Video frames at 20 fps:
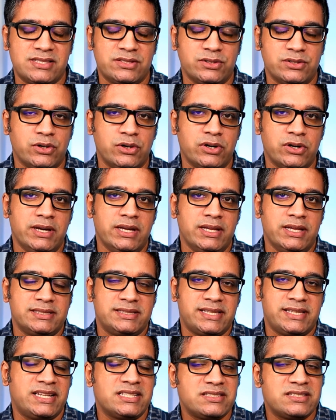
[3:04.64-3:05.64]
So
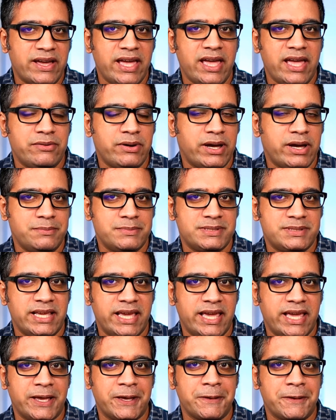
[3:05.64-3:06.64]
that is why I'm
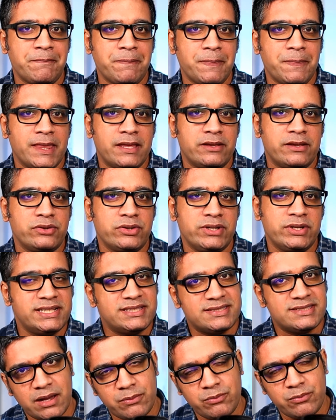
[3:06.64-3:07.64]
saying you
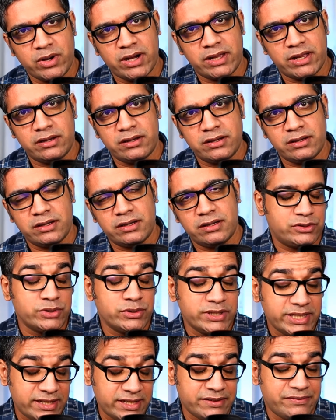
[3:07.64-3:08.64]
need
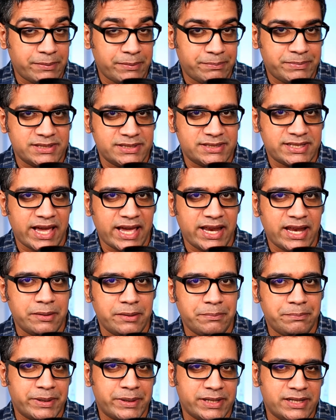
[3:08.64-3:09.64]
a web
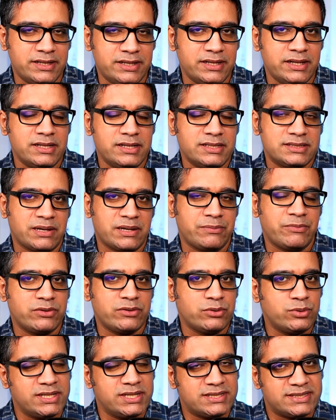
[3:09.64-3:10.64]
designer, but someone
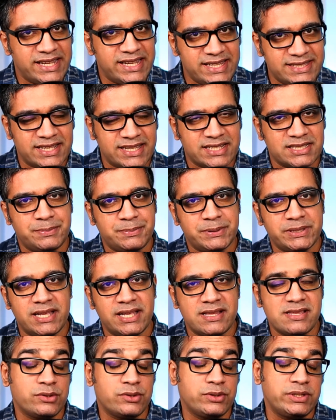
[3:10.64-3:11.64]
who has less
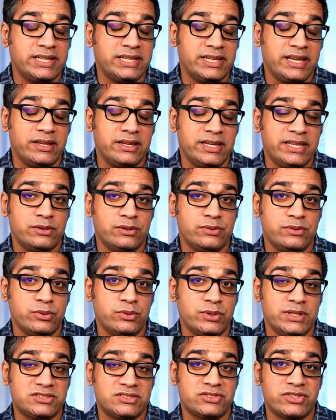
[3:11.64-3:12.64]
experience and who
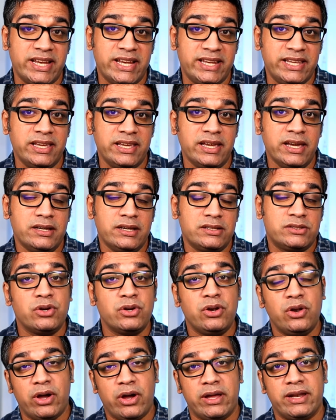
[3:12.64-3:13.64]
is ready to
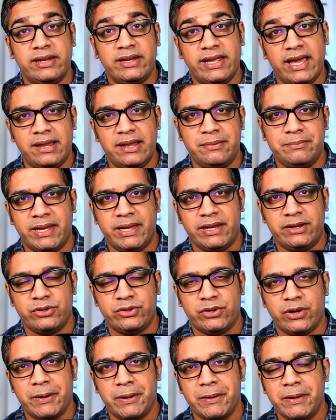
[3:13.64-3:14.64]
learn
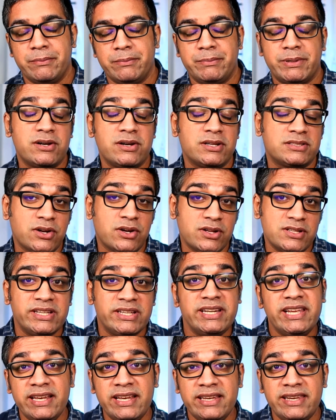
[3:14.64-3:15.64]
Elementor. Because also in
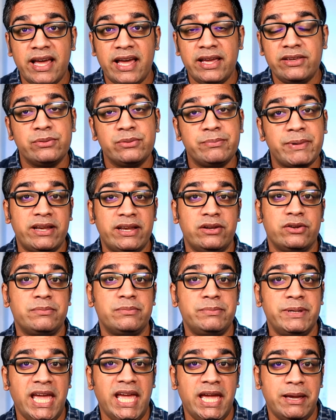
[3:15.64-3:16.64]
India, you might not
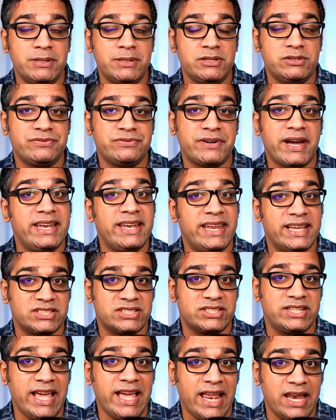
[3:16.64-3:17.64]
be able to find
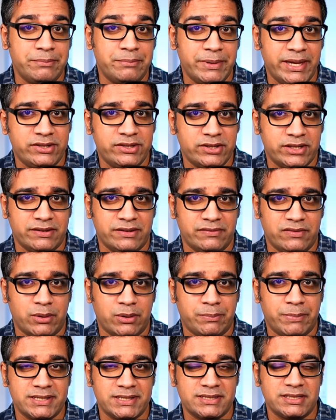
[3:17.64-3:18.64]
actually Elementor
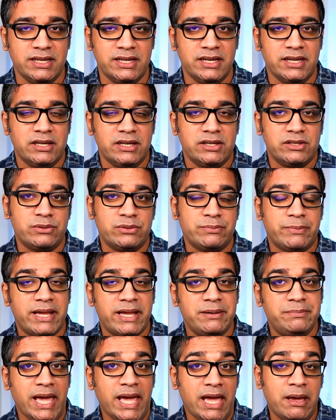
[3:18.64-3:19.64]
developers. You
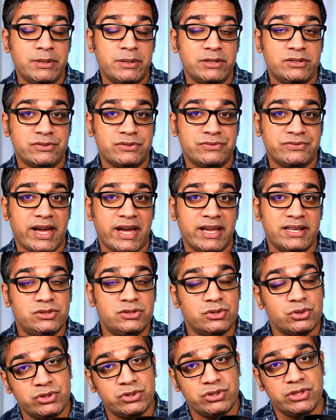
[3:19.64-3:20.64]
might be able to find
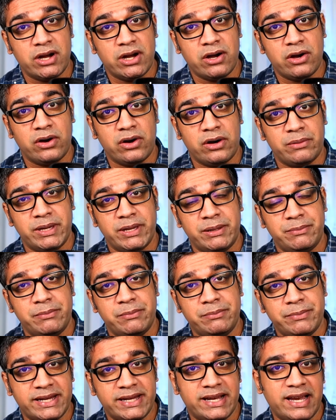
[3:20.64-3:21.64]
junior or maybe
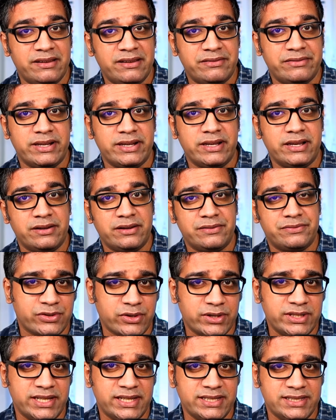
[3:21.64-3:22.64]
mid-level
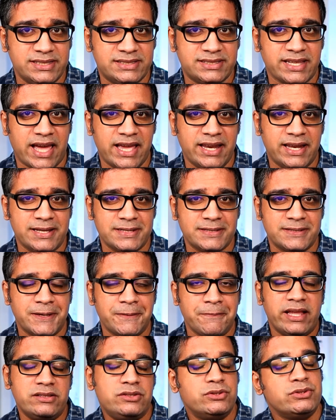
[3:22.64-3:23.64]
front-end designers,
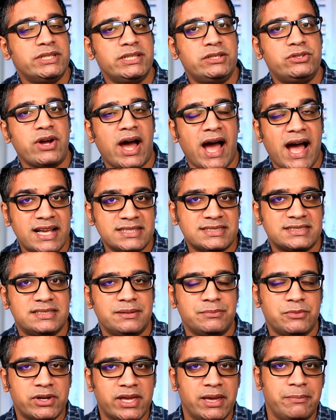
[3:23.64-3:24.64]
and you need to ask
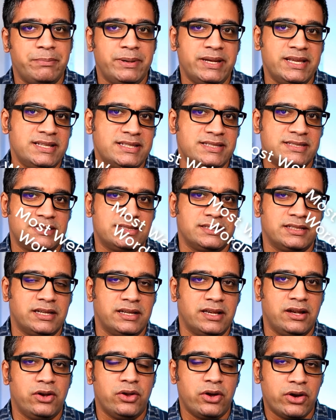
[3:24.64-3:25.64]
them, okay, please
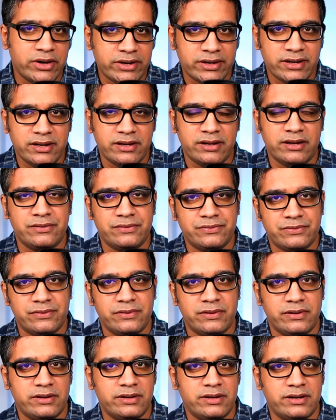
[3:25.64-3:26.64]
learn
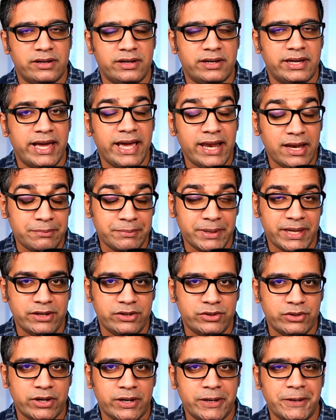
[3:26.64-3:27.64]

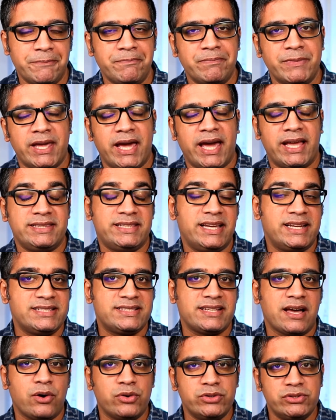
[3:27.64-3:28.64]
Elementor. And that
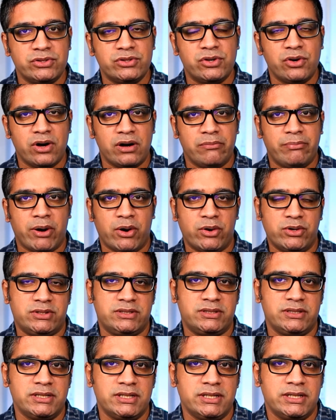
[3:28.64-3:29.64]
is how you go
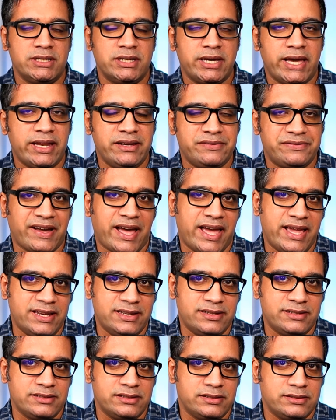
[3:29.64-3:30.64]
about and
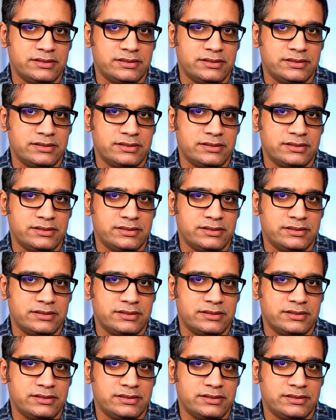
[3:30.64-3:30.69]
find